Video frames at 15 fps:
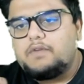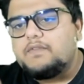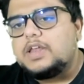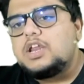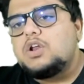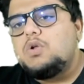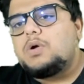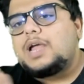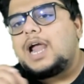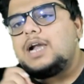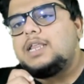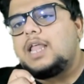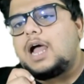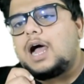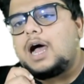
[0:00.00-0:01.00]
When you look
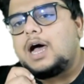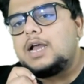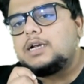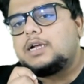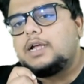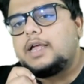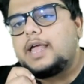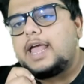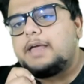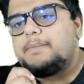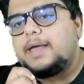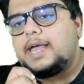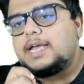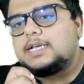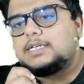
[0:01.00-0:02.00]
at the arc
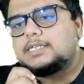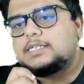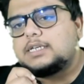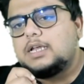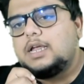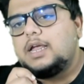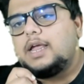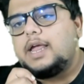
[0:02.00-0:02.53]
MX,